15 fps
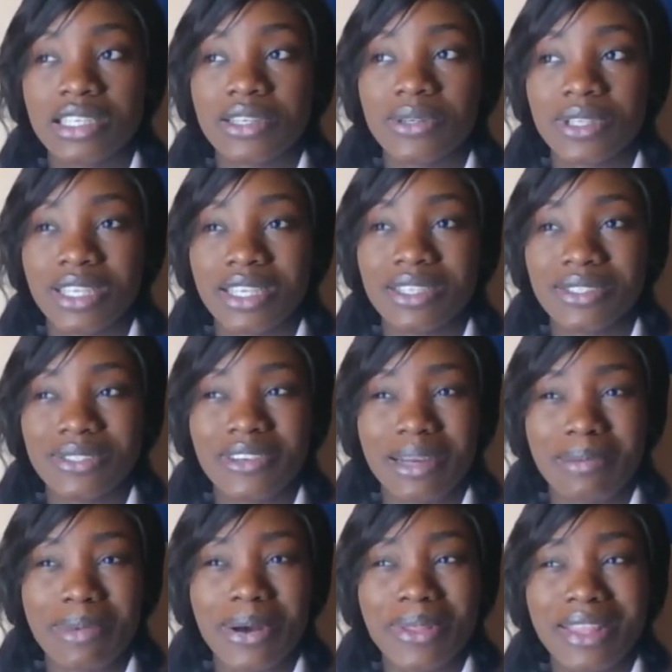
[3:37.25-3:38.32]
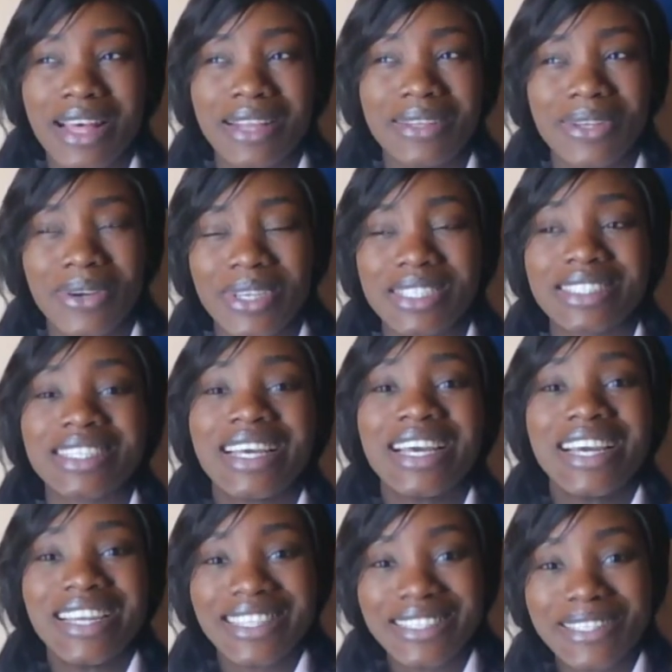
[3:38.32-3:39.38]
Okay, sorry about that noise.
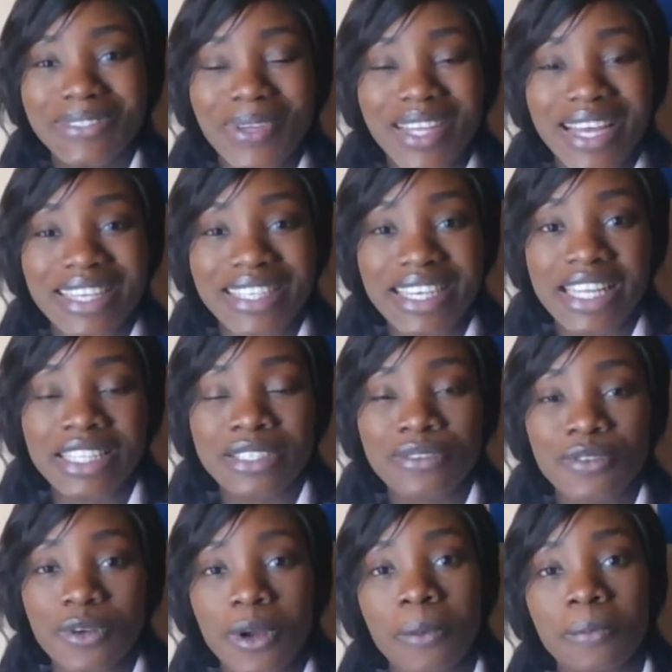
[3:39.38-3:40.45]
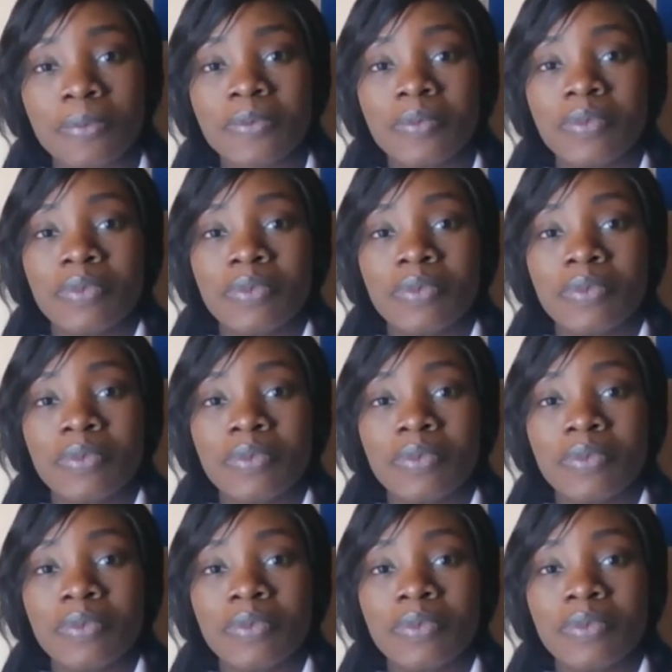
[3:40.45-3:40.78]
This is what I learned from